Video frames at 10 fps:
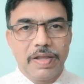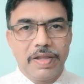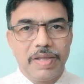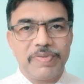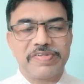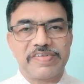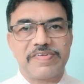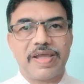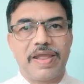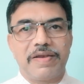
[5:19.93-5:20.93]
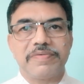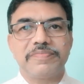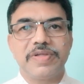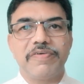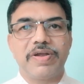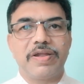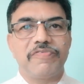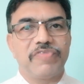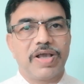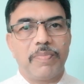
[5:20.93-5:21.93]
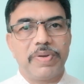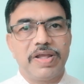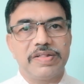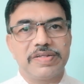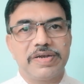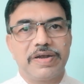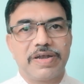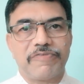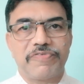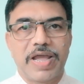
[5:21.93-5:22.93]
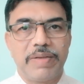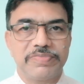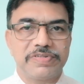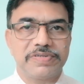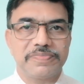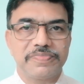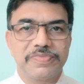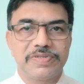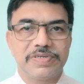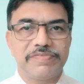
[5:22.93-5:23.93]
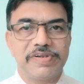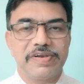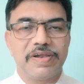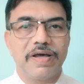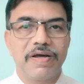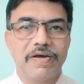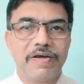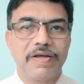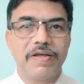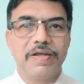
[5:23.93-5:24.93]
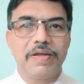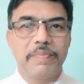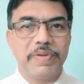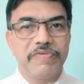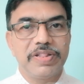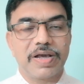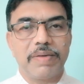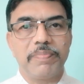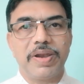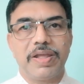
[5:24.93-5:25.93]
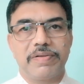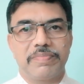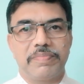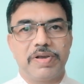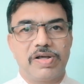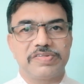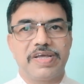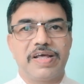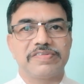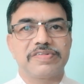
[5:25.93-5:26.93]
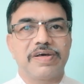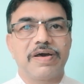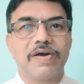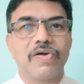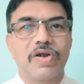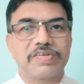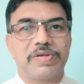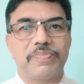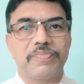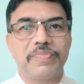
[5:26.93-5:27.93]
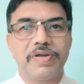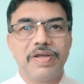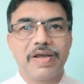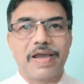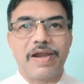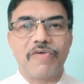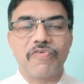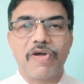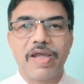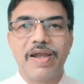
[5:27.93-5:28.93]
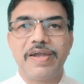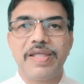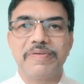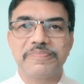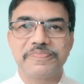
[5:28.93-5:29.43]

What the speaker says: he may sustain even if the company is in tough times. He will be with the company because he has got some kind of loyalty,